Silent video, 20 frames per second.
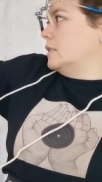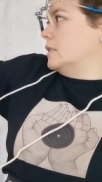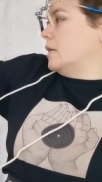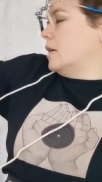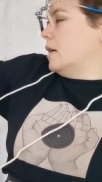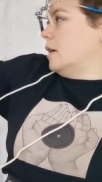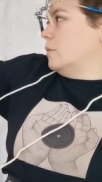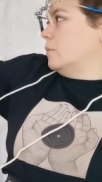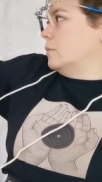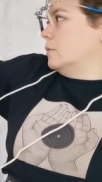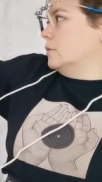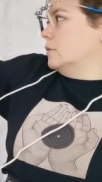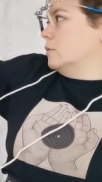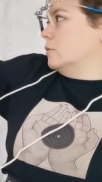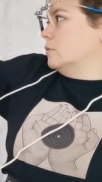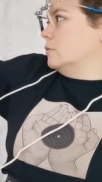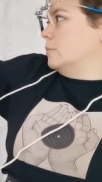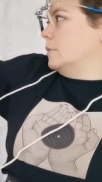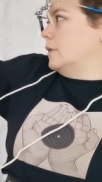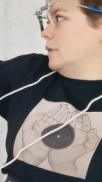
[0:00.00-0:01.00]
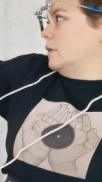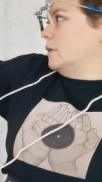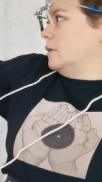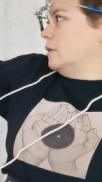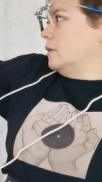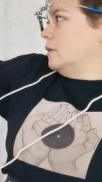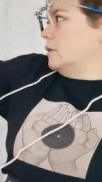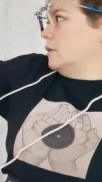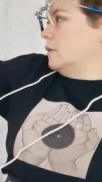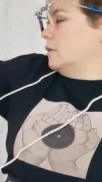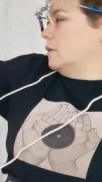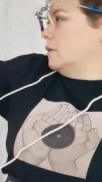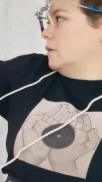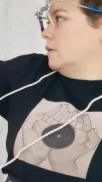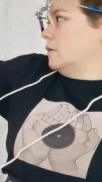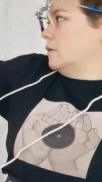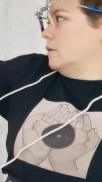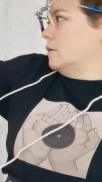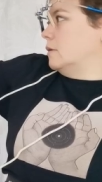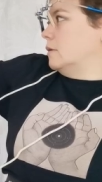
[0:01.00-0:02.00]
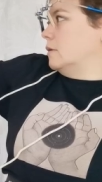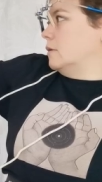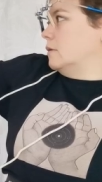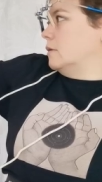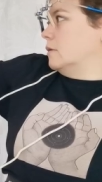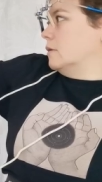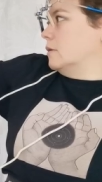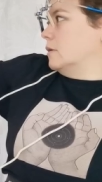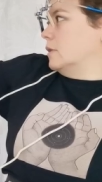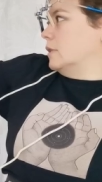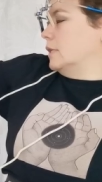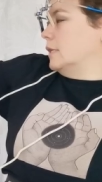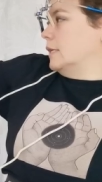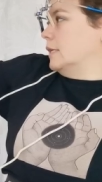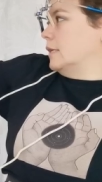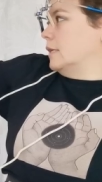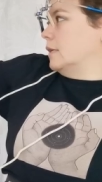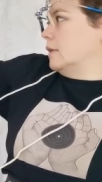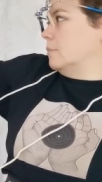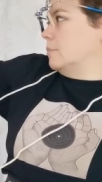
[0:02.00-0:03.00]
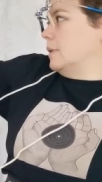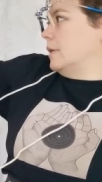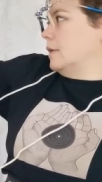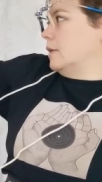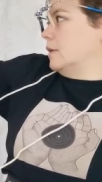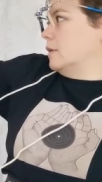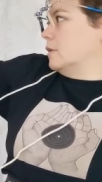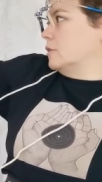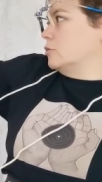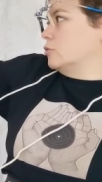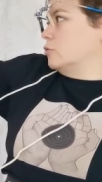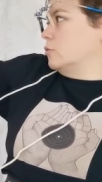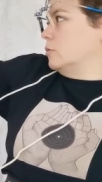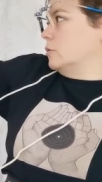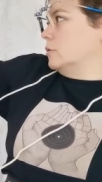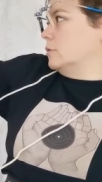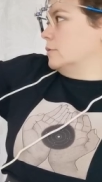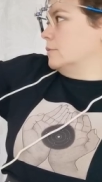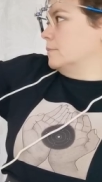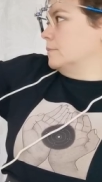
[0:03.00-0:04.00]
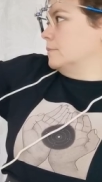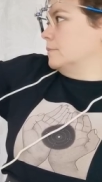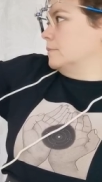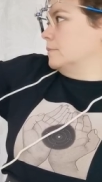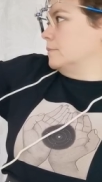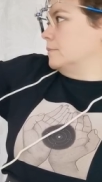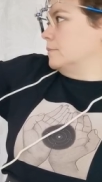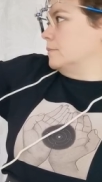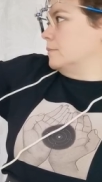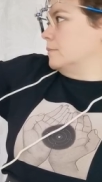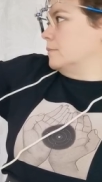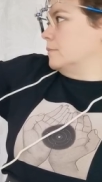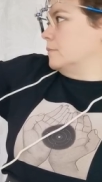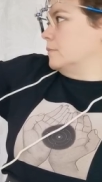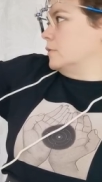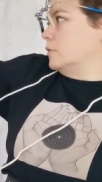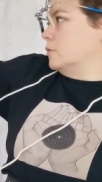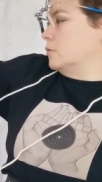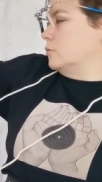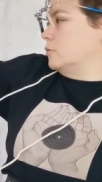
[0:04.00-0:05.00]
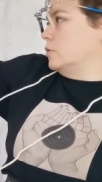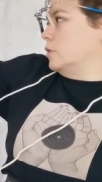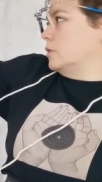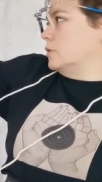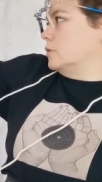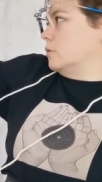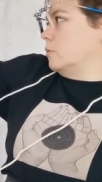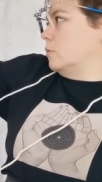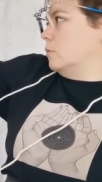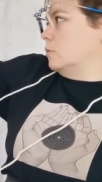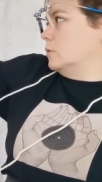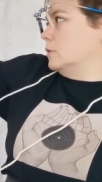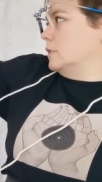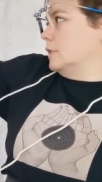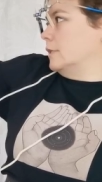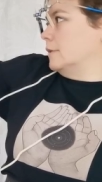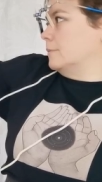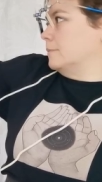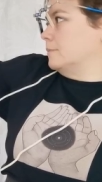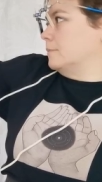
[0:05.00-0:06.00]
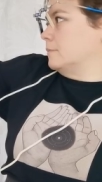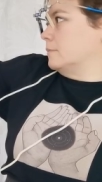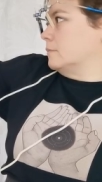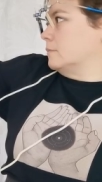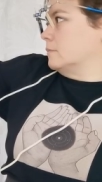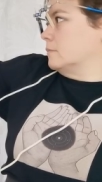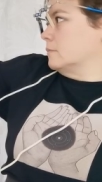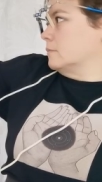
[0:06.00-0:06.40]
And I will not be clicking, making a shot. So just holding.